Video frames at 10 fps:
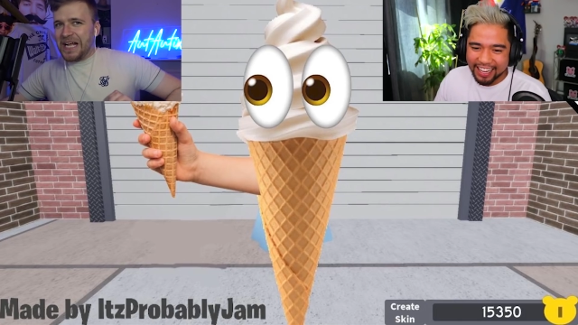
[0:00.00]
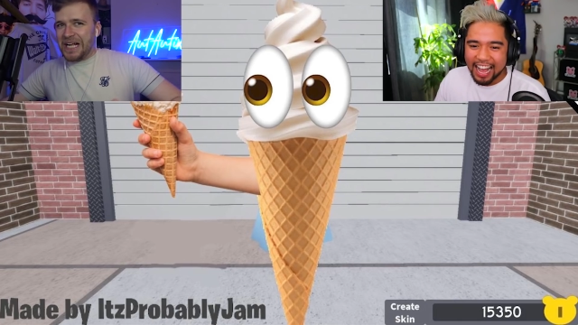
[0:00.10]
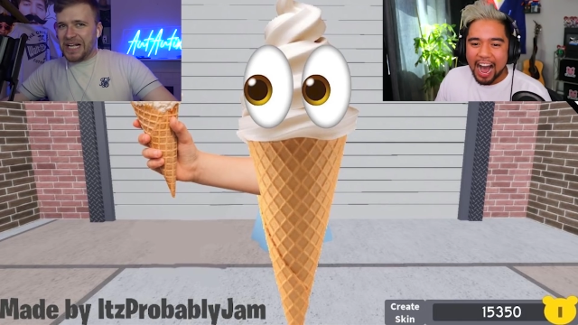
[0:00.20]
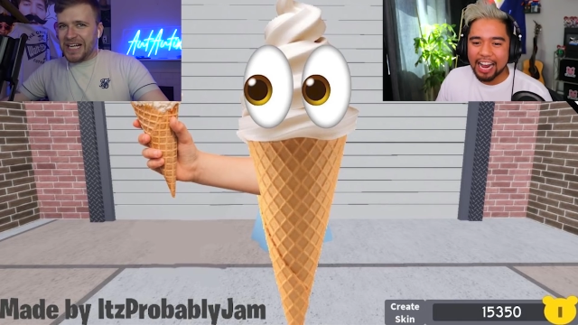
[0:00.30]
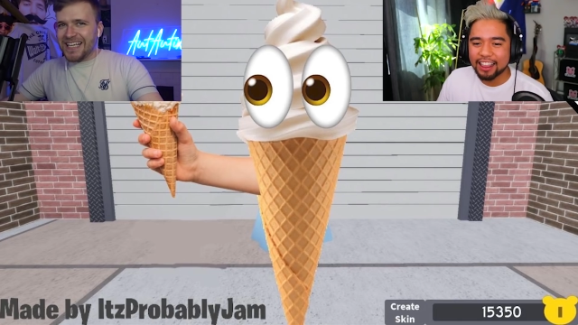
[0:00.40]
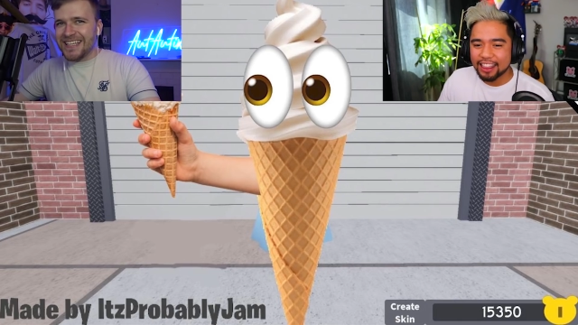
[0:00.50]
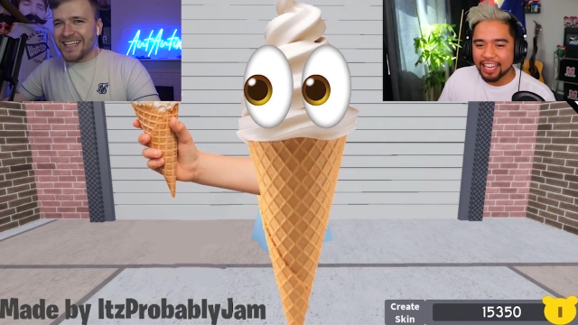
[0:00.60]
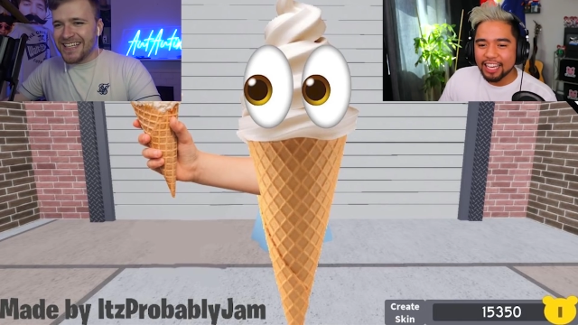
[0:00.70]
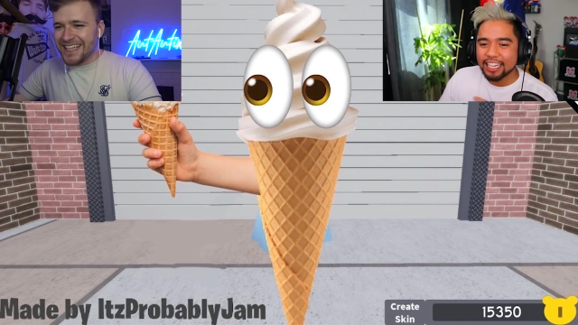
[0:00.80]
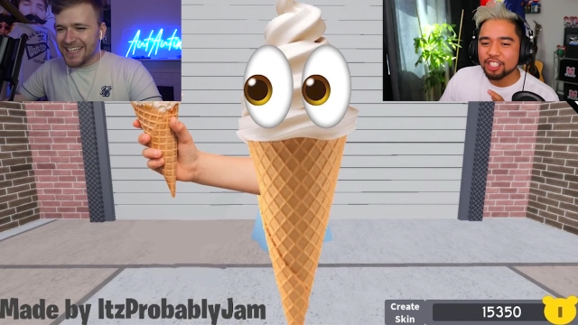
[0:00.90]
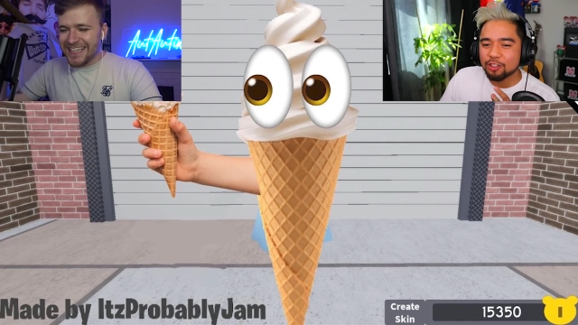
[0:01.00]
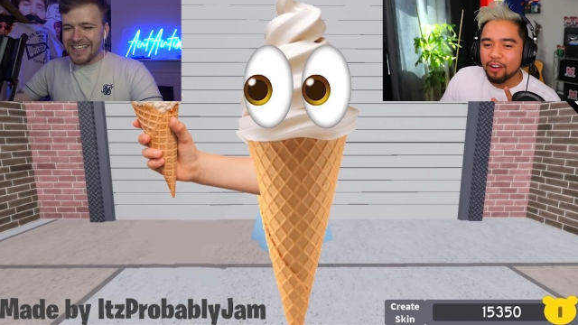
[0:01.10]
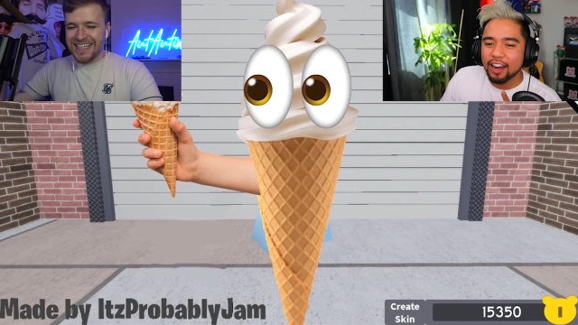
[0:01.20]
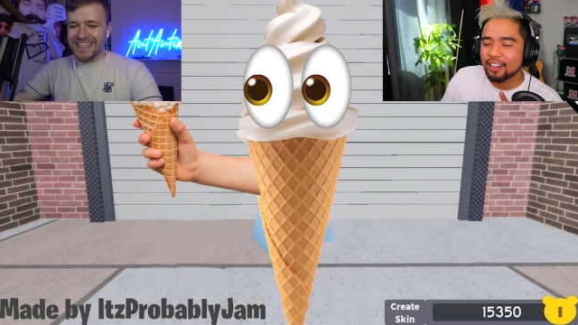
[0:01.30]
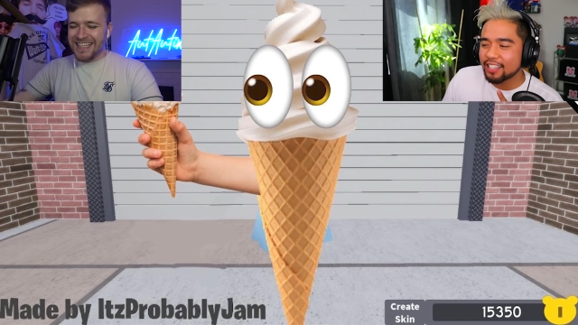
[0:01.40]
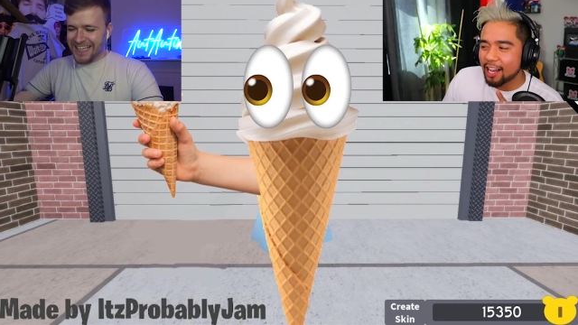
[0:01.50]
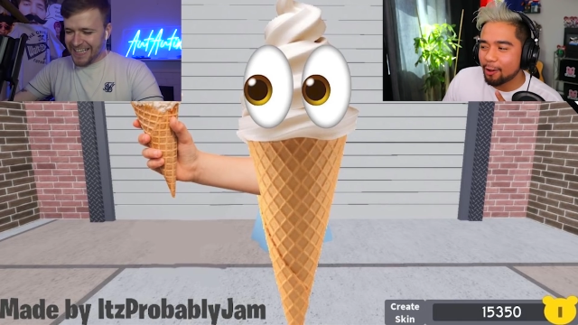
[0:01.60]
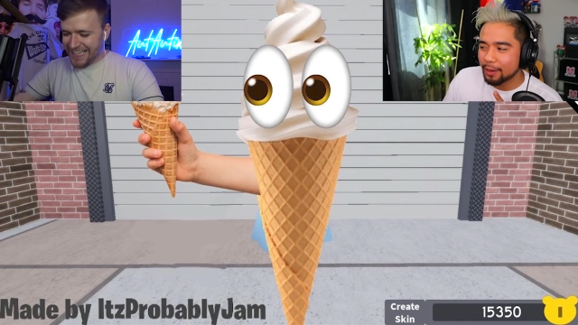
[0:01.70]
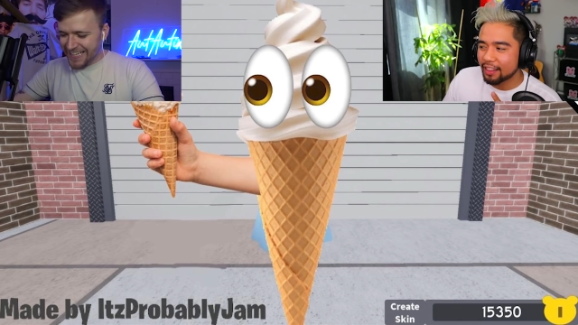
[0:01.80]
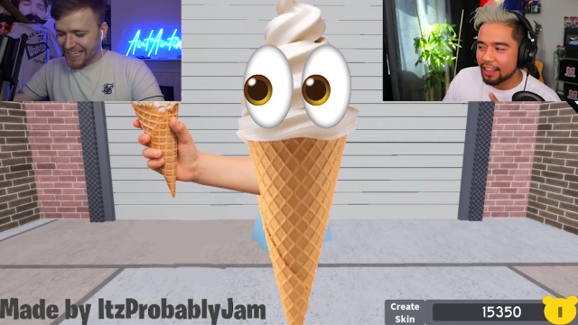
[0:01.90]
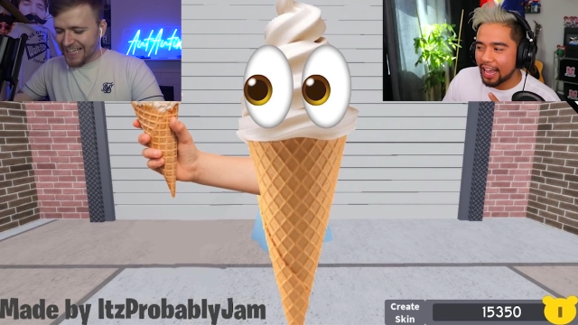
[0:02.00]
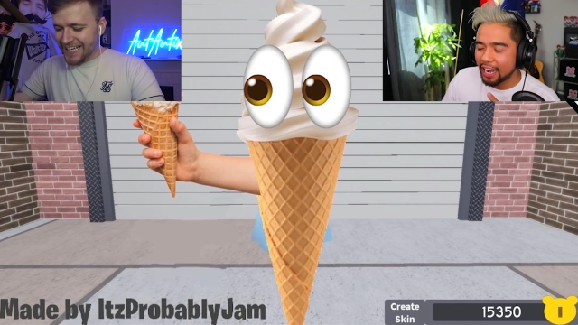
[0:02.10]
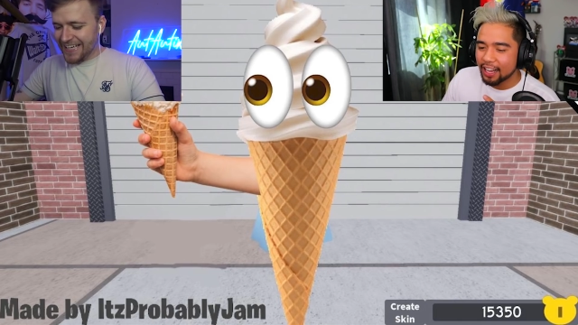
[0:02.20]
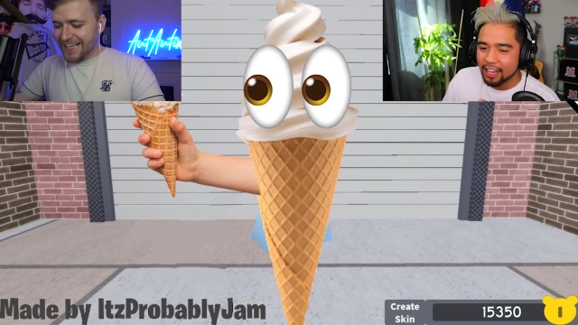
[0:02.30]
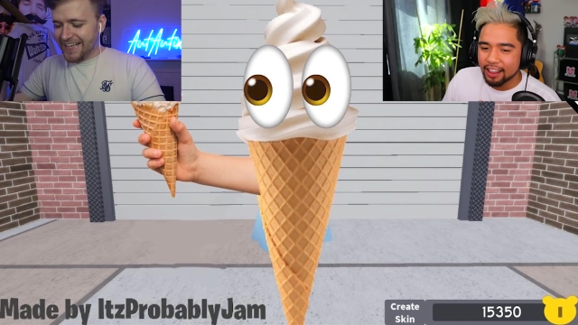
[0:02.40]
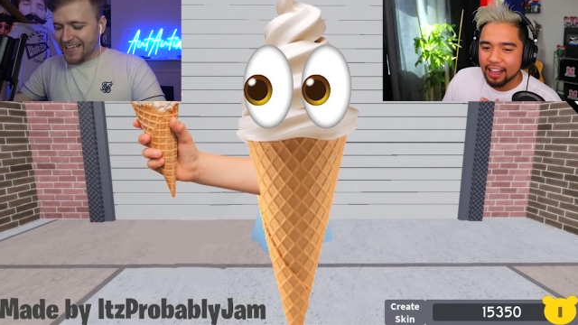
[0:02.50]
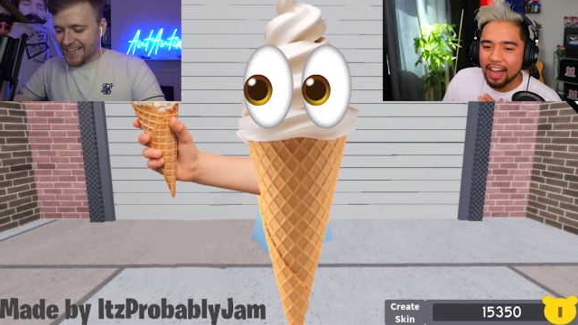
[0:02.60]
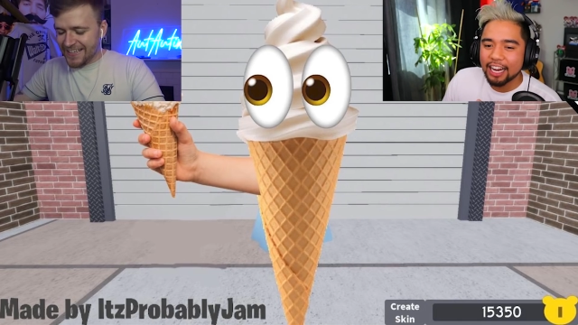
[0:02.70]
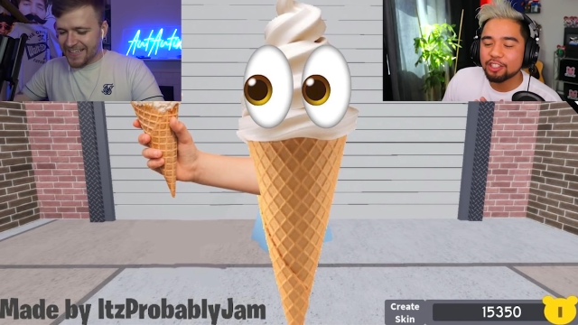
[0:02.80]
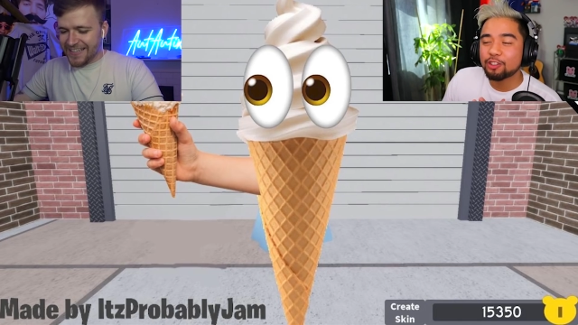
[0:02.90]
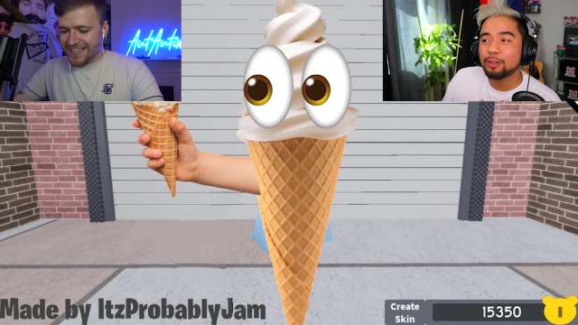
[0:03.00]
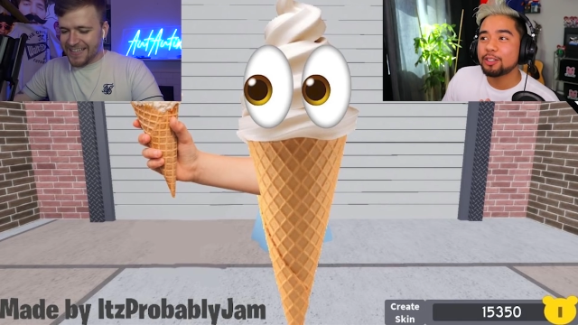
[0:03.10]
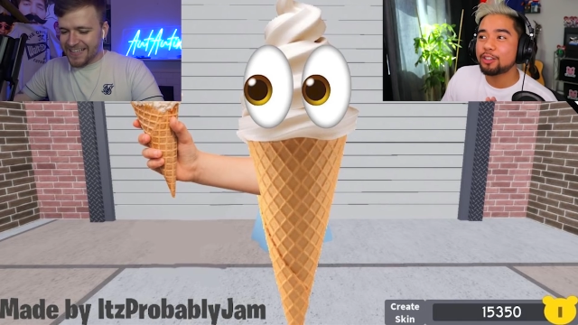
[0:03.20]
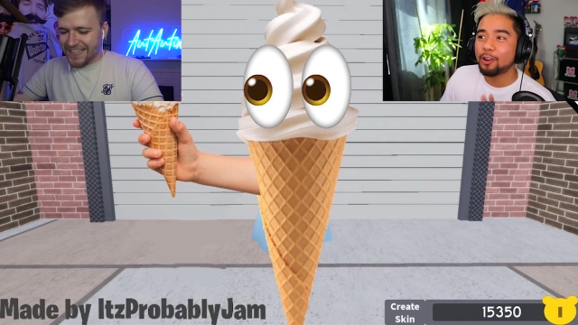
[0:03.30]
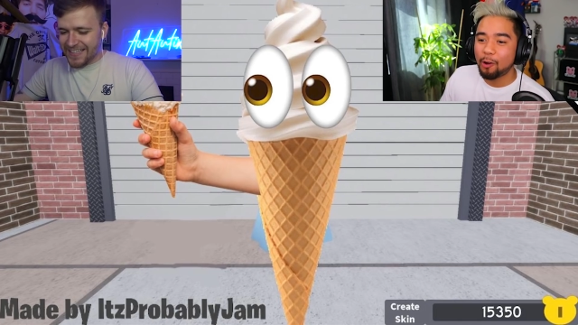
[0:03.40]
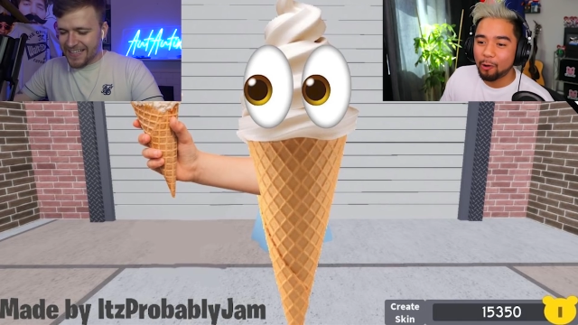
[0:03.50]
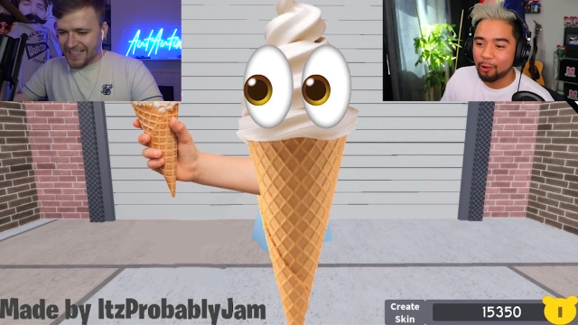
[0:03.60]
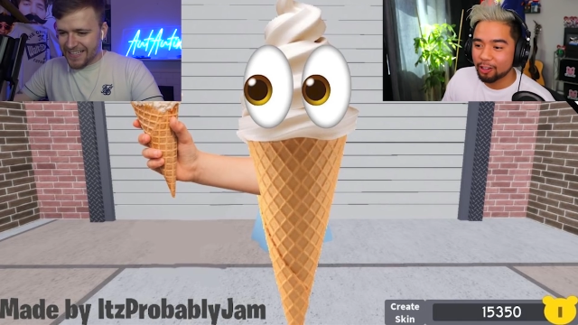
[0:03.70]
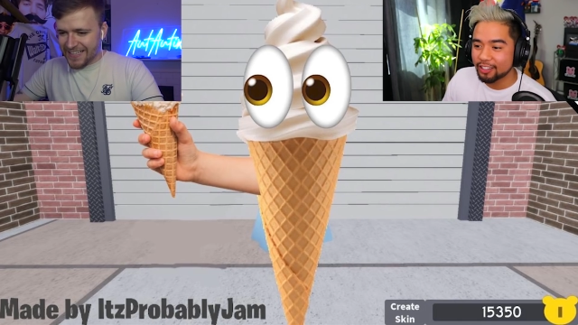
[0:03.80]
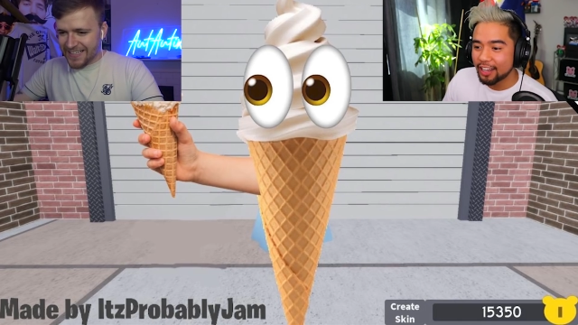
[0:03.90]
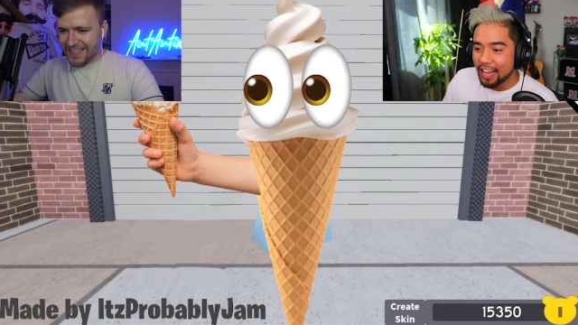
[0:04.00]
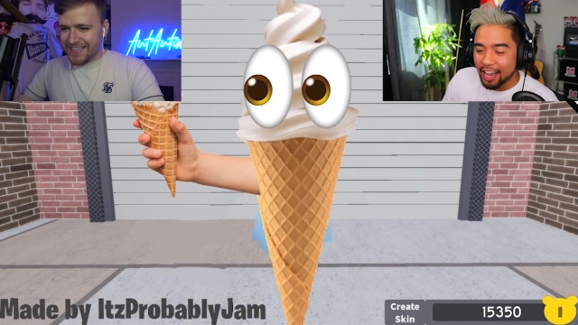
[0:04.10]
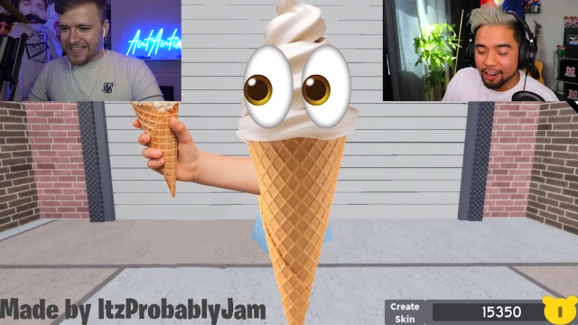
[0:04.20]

Speaker 1: I think he's trying to tell me that the ice cream is cold, and